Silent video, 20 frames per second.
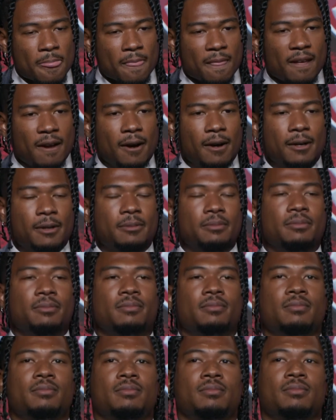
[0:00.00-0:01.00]

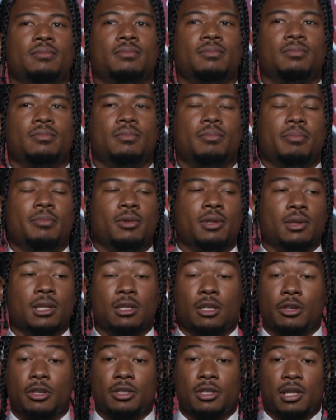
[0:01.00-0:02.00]

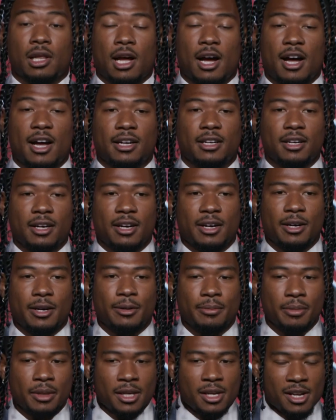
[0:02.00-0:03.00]
Learned a
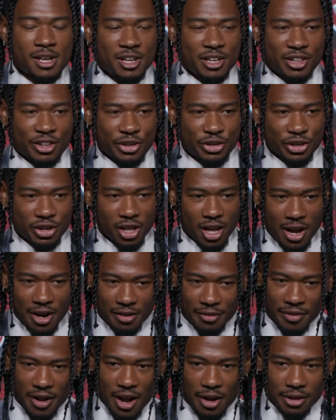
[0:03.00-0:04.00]
lot. Learned a lot
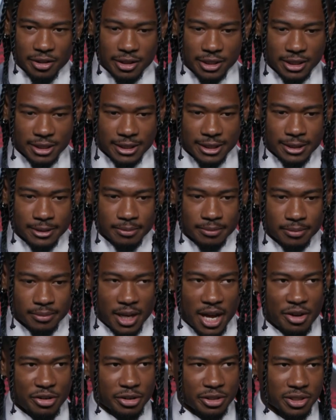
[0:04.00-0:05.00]
of how to
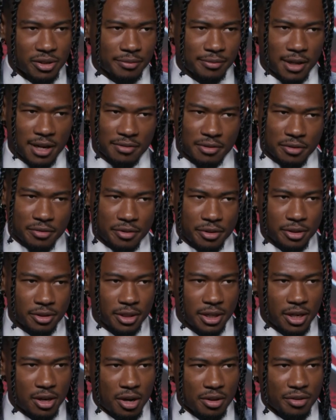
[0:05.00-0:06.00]
handle yourself off the field
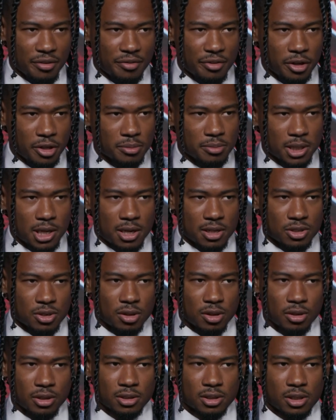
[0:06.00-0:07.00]
and on the field, but also
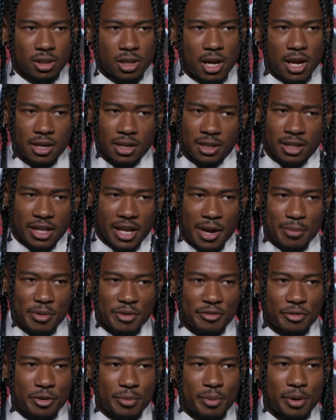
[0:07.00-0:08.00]
learned a lot in the game of
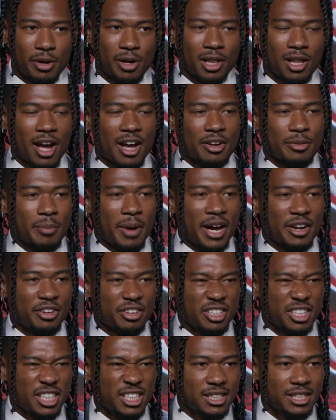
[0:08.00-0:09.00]
football, a lot of minor
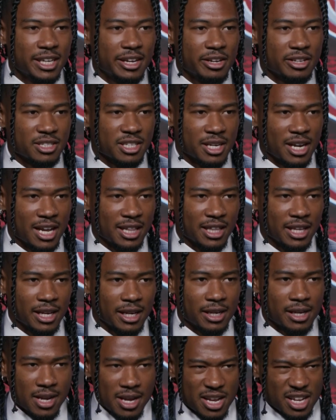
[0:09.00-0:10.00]
details, and I think
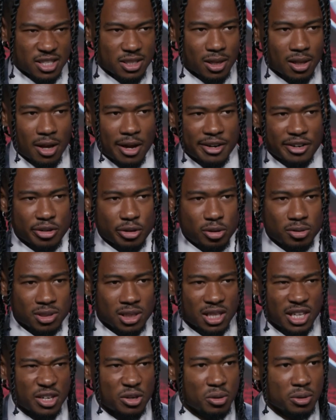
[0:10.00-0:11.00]
it's a lot of those
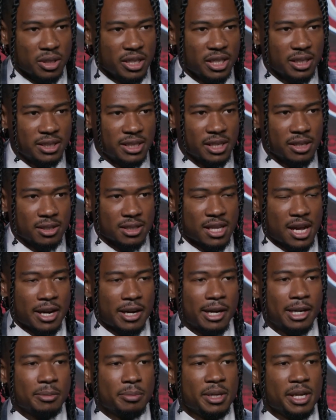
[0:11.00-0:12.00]
little details that
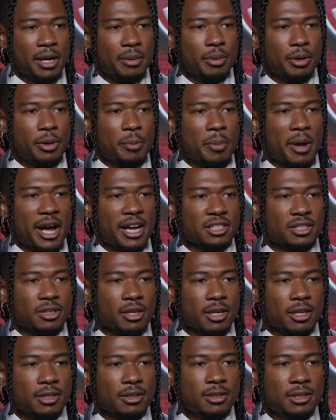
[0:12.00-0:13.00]
I'd be able to pass on.